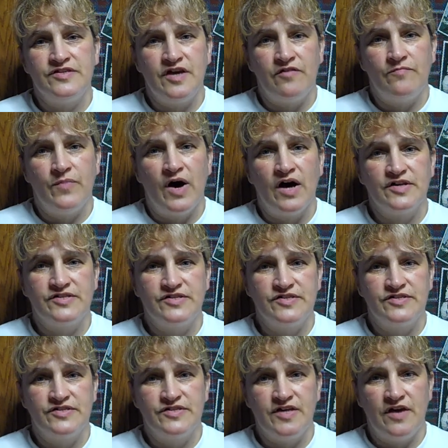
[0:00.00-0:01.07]
safe
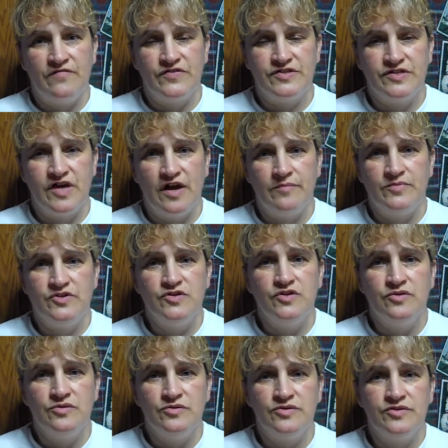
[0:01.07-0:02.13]
boxes and safe escapes
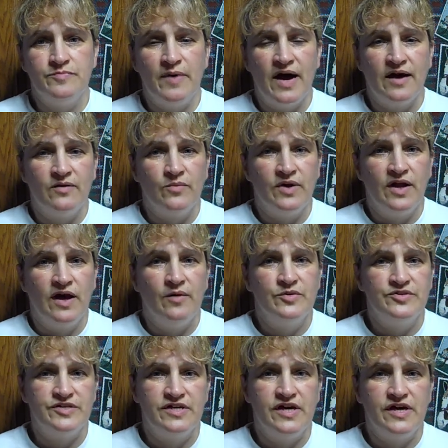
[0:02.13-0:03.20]
used back when I
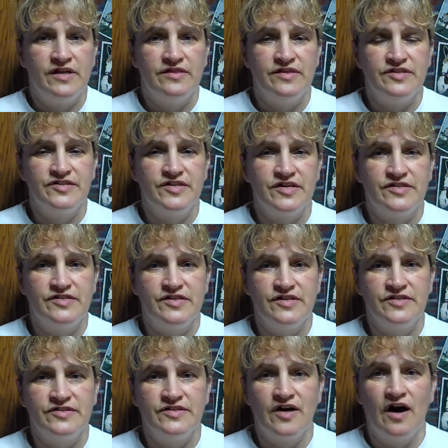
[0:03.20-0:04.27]
was a kid in the
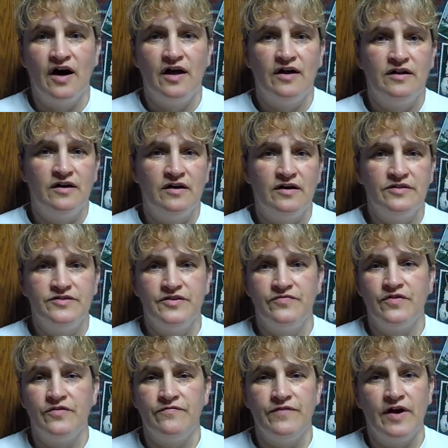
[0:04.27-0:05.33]
60s on
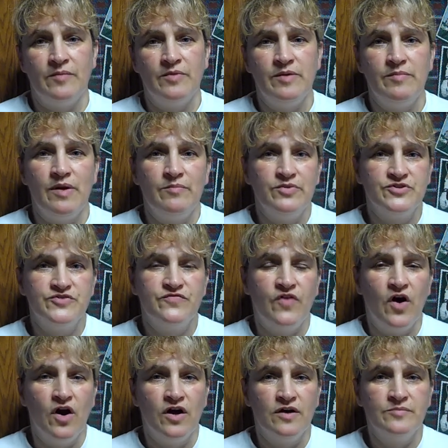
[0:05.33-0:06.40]
different family members'
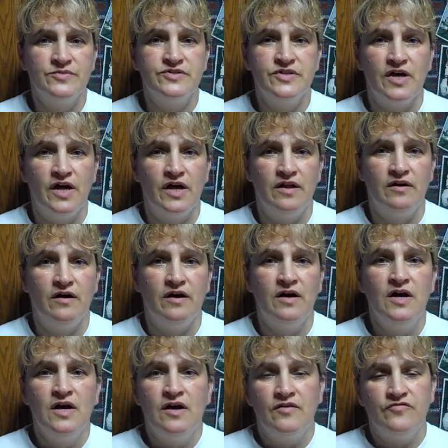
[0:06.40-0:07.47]
farms and
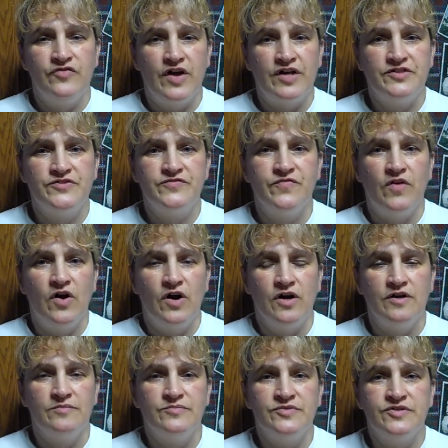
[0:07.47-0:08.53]
friends'
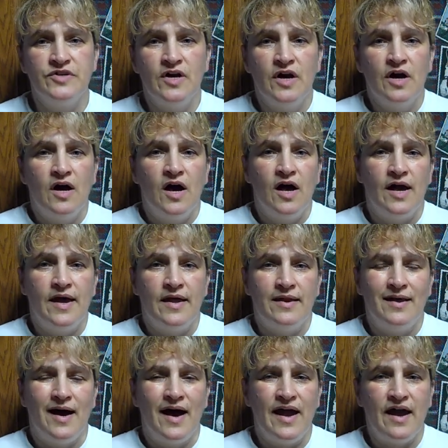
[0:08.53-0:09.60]
farms.
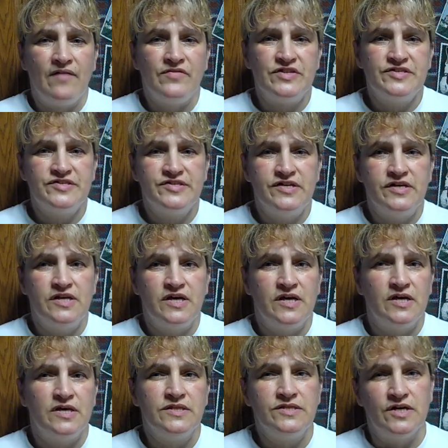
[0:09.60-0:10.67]
And I haven't seen
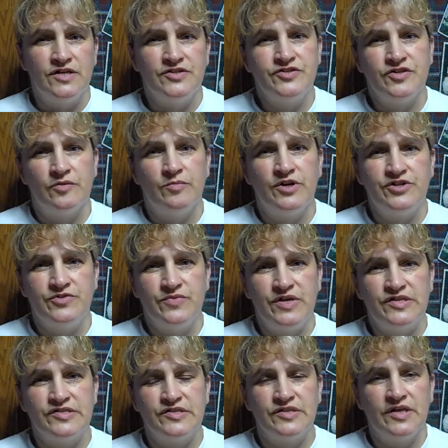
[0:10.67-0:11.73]
it done so much
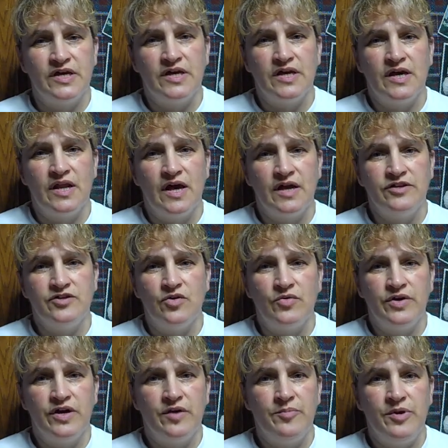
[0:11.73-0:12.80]
recently, and I
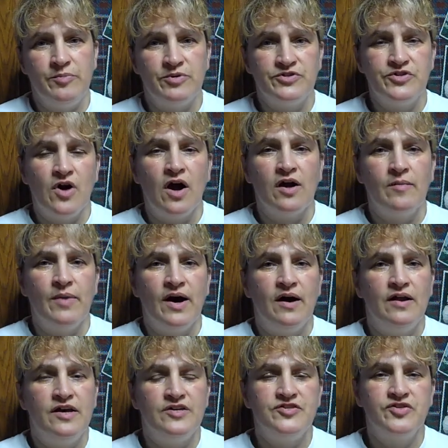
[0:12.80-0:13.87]
don't hear people talk
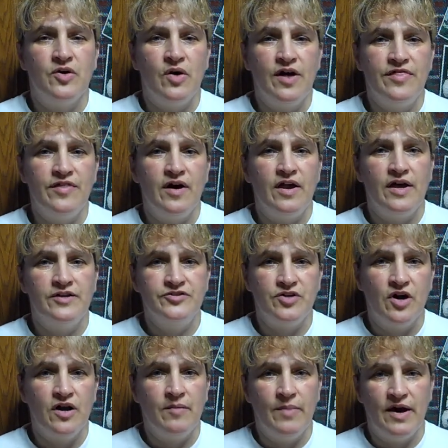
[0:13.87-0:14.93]
about it, so I thought I'd
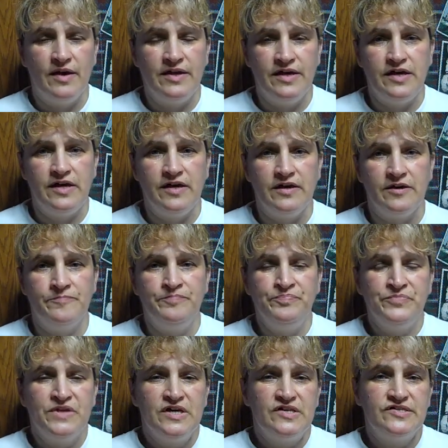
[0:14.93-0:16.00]
talk about it here,
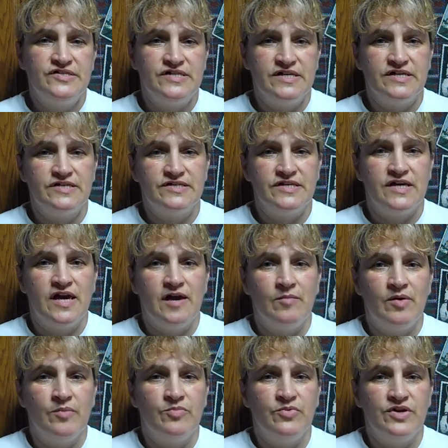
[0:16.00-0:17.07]
seeing as it
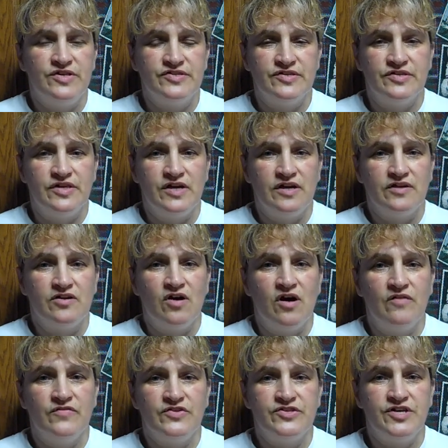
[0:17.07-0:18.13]
came up recently in
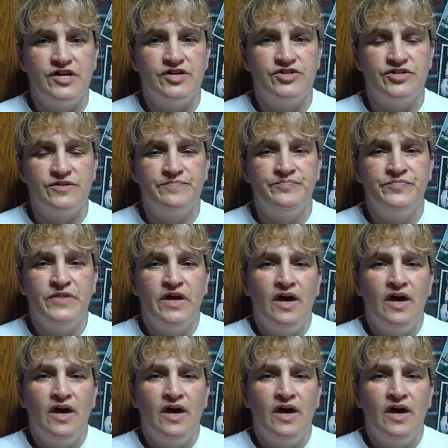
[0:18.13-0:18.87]
conversation.